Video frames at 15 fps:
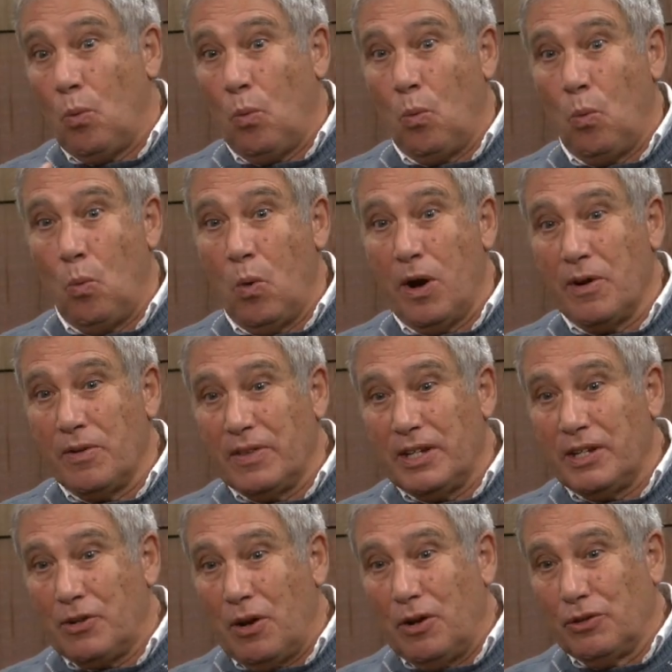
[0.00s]
We're the
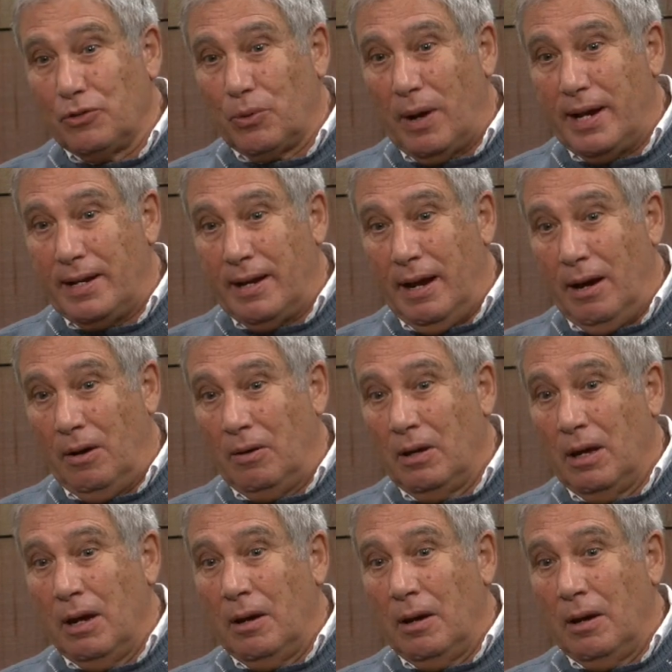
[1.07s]
adults right now,